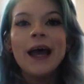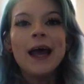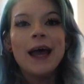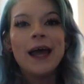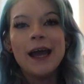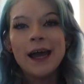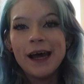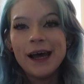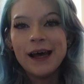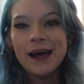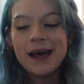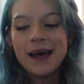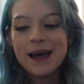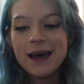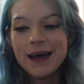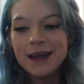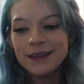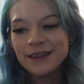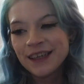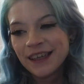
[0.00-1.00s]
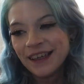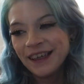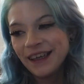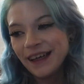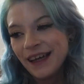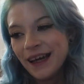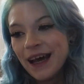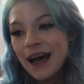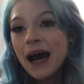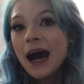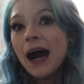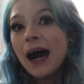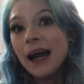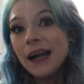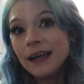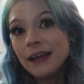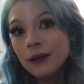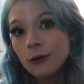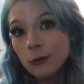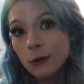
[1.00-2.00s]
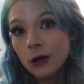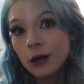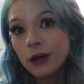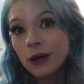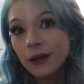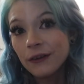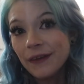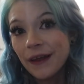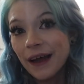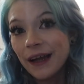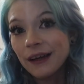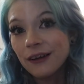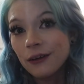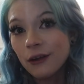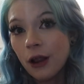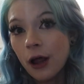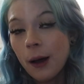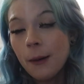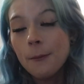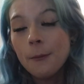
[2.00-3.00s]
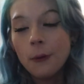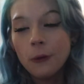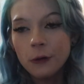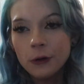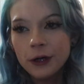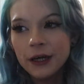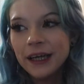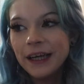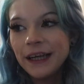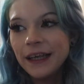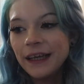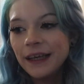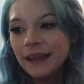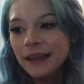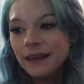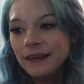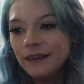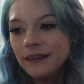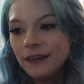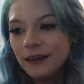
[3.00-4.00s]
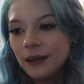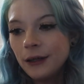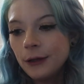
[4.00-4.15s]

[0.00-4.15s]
And I need to work on that a lot more. And